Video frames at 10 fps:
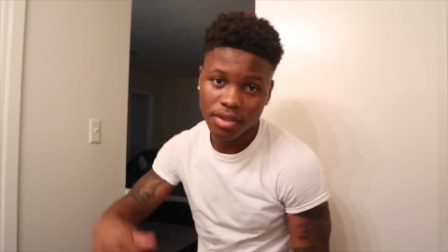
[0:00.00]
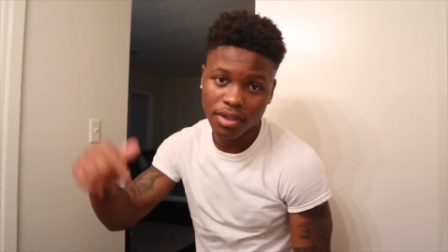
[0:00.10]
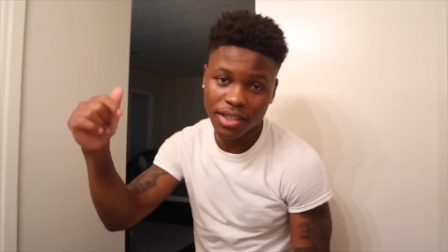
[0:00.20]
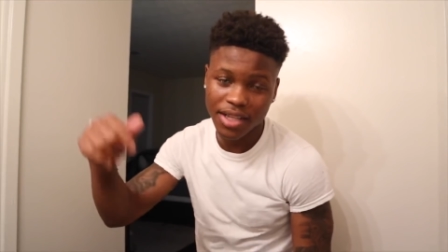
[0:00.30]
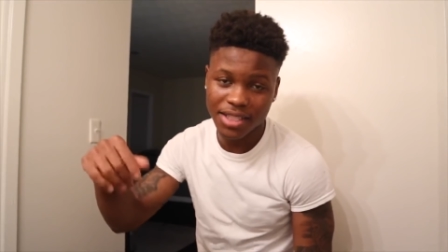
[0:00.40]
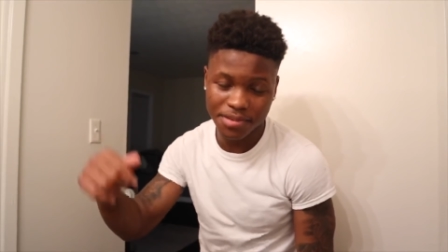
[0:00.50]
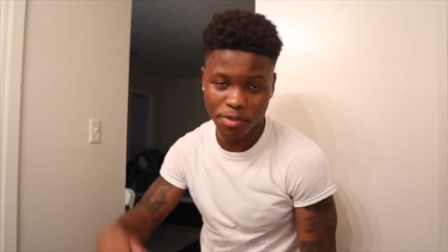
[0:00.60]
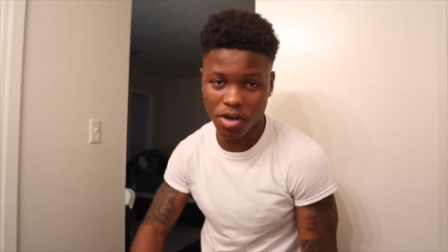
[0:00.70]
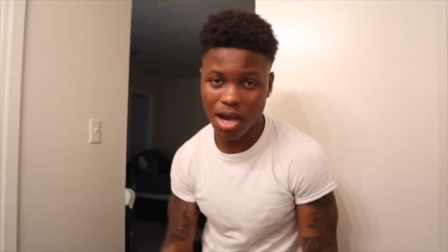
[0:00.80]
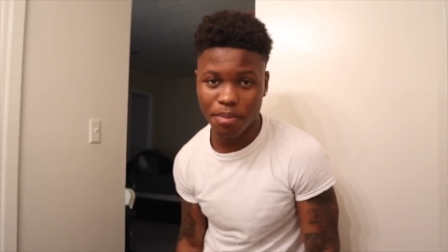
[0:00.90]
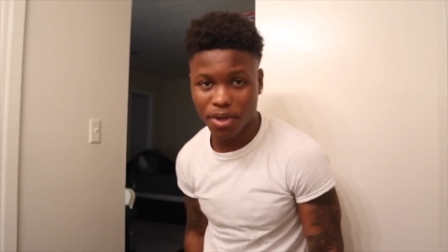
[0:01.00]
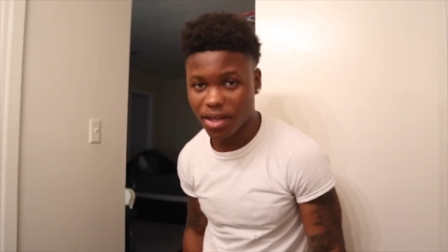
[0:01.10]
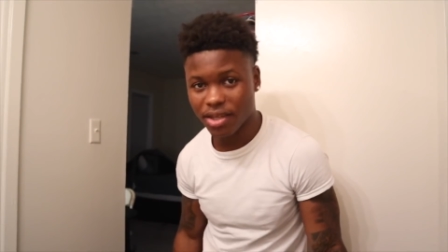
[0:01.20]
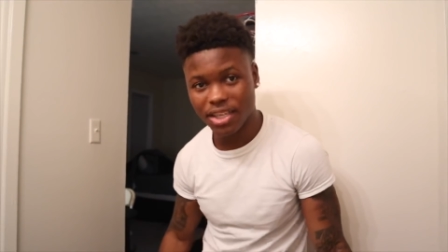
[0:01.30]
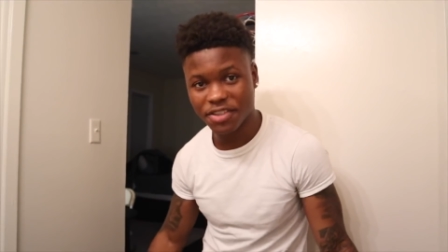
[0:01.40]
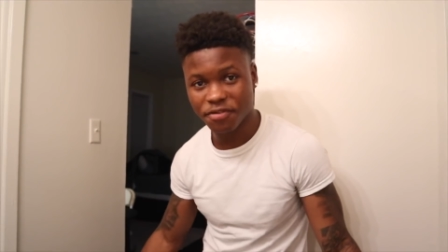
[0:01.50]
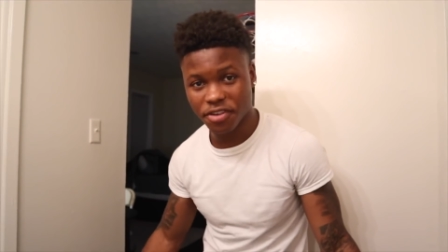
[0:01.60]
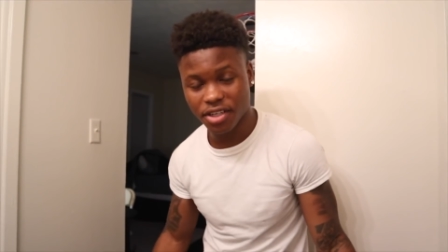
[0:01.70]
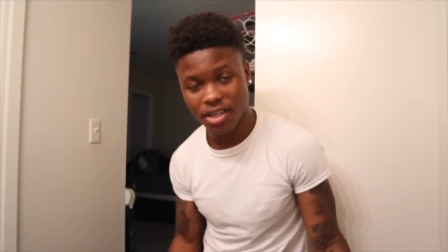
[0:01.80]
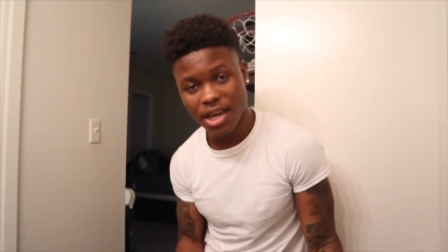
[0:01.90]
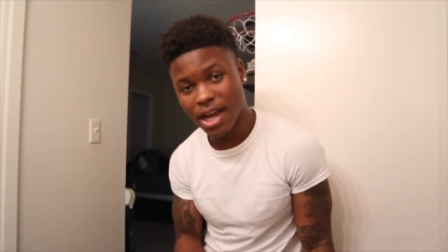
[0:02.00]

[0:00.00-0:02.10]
click that subscribe button, it's free.